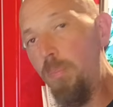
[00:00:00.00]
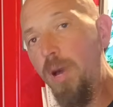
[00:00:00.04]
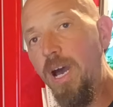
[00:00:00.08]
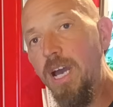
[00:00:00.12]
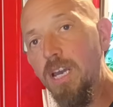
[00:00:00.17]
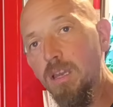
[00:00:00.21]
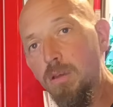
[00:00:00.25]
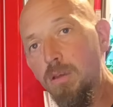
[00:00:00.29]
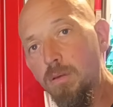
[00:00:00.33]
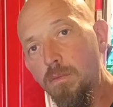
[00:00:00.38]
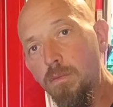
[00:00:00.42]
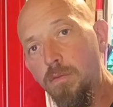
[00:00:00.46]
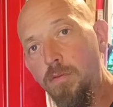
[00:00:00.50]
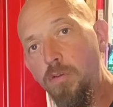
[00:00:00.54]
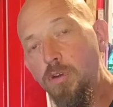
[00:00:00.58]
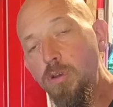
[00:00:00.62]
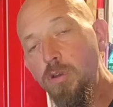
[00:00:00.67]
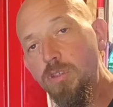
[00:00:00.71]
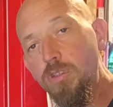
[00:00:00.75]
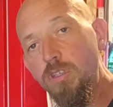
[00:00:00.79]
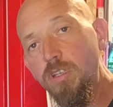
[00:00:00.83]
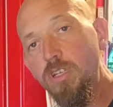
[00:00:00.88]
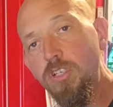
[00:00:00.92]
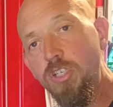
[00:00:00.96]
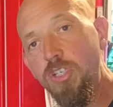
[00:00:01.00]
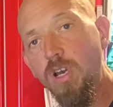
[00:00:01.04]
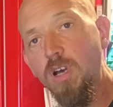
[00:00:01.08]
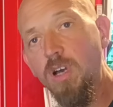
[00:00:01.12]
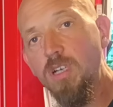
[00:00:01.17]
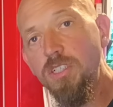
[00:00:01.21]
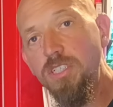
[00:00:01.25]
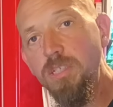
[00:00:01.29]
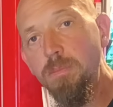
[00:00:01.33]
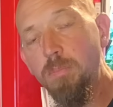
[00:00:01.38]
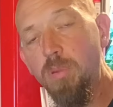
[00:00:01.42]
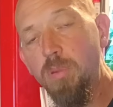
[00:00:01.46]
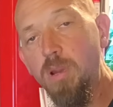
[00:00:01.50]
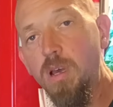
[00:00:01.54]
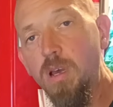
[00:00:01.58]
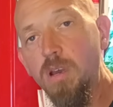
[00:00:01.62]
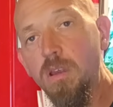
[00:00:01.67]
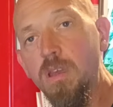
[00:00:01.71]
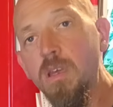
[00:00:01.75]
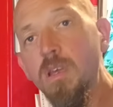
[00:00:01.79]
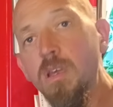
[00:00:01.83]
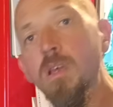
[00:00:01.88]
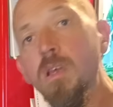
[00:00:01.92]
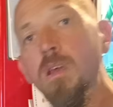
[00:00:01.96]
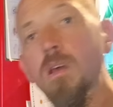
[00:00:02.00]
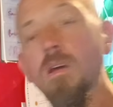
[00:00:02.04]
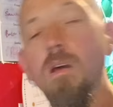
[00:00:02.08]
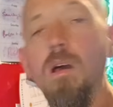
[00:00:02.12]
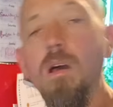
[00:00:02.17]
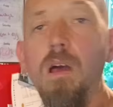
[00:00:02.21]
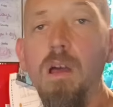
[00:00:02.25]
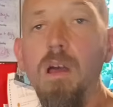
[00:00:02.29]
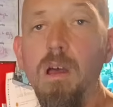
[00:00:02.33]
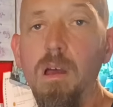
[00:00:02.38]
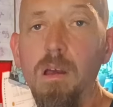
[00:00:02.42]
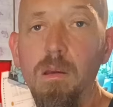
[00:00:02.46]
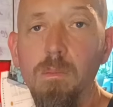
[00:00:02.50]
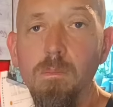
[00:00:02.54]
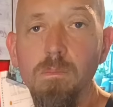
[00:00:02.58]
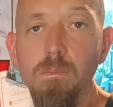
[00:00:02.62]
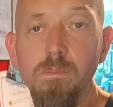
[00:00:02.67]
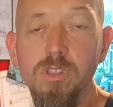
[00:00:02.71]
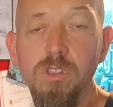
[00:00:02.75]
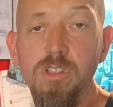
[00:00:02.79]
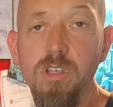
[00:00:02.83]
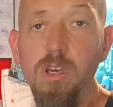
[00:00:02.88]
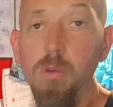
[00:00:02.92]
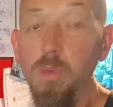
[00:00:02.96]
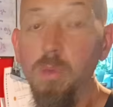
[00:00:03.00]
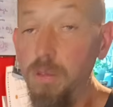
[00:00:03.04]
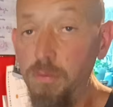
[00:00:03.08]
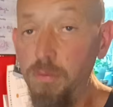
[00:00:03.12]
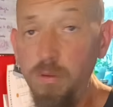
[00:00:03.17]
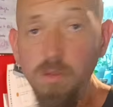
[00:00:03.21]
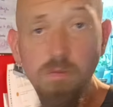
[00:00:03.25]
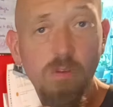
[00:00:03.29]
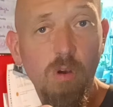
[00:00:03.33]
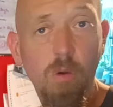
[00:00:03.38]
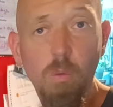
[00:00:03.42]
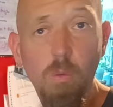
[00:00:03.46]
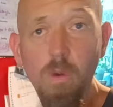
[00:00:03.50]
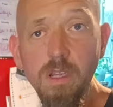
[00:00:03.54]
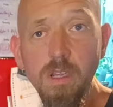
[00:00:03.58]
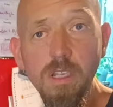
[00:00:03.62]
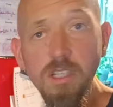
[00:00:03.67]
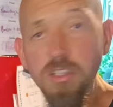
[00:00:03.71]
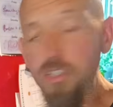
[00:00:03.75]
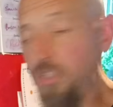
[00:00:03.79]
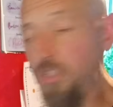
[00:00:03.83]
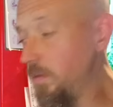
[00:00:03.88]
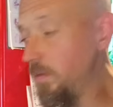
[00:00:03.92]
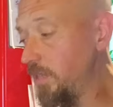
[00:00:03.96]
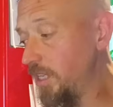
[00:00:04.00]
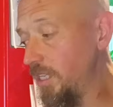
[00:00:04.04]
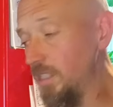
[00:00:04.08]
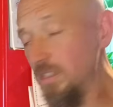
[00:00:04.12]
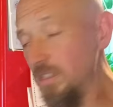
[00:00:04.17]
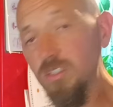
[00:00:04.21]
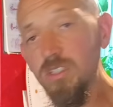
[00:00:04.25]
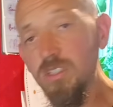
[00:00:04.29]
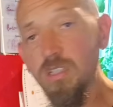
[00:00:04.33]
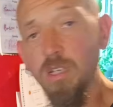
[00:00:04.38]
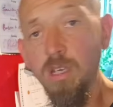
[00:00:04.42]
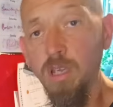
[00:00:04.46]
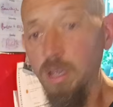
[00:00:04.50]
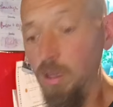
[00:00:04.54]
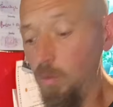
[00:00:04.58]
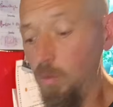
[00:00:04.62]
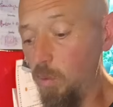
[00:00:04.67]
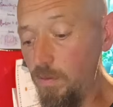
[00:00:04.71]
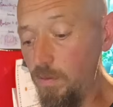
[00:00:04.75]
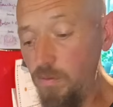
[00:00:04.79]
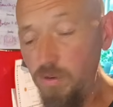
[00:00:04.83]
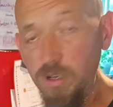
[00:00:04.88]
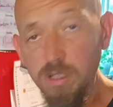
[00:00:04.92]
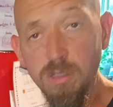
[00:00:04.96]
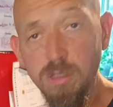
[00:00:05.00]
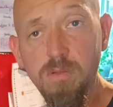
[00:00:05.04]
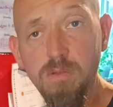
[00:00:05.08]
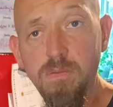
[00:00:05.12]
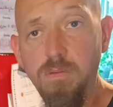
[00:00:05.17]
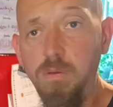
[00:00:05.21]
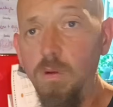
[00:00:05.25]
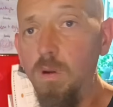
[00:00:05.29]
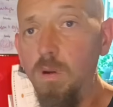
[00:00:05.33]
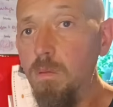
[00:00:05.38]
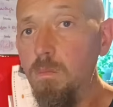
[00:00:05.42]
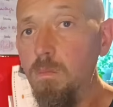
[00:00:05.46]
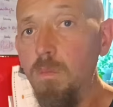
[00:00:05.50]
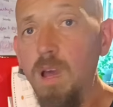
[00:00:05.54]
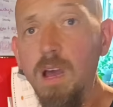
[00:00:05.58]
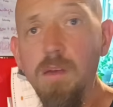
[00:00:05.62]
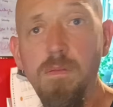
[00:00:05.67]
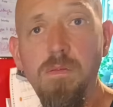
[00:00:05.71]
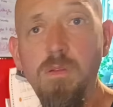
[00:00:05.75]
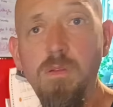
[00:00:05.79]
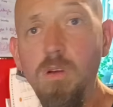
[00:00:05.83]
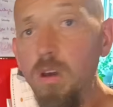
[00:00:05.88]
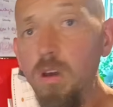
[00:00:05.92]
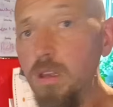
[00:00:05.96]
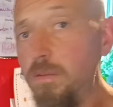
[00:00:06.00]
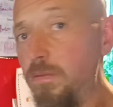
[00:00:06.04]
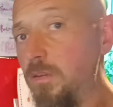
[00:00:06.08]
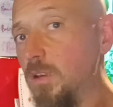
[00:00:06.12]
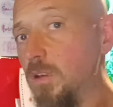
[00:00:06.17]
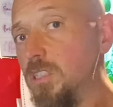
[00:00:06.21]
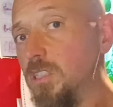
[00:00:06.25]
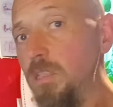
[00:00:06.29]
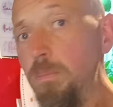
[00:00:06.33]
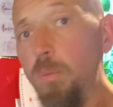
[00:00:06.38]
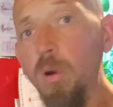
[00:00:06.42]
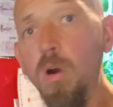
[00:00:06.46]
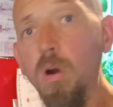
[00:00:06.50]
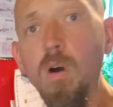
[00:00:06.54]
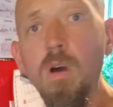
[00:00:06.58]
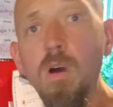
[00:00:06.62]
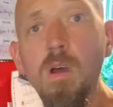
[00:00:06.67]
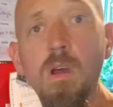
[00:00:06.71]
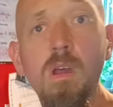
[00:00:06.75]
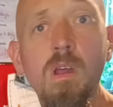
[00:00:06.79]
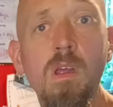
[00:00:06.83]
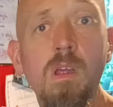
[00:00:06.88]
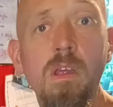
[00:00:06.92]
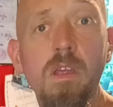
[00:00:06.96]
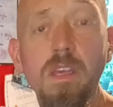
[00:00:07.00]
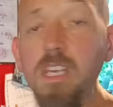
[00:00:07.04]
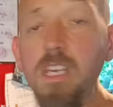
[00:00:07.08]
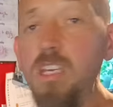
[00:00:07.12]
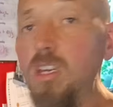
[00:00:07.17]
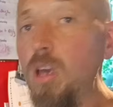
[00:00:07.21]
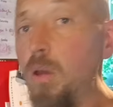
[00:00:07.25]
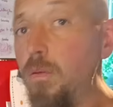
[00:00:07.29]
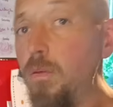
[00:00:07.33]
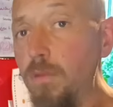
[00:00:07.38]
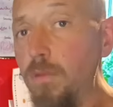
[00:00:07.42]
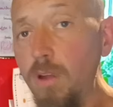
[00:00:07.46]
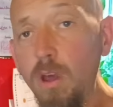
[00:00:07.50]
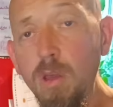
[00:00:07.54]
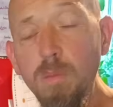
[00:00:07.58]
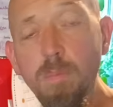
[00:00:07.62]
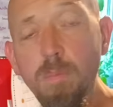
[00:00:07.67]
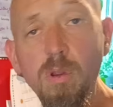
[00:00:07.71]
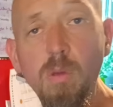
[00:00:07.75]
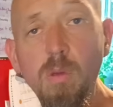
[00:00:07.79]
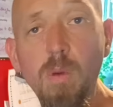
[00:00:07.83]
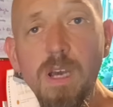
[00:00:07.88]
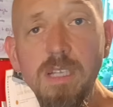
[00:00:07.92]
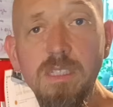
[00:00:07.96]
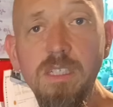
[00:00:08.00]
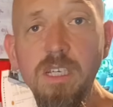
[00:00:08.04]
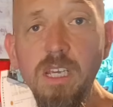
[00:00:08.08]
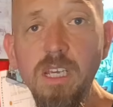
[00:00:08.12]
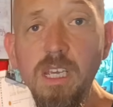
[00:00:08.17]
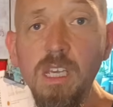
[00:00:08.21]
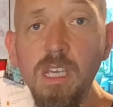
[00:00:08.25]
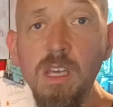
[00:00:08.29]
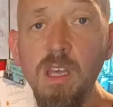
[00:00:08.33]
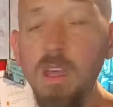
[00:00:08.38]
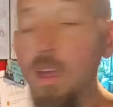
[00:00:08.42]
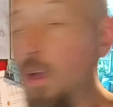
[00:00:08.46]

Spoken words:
back through to the charging plug. So if you've got one of these units, whether it's from aferiy, FuzzyBot, EcoFlow, Bluetti,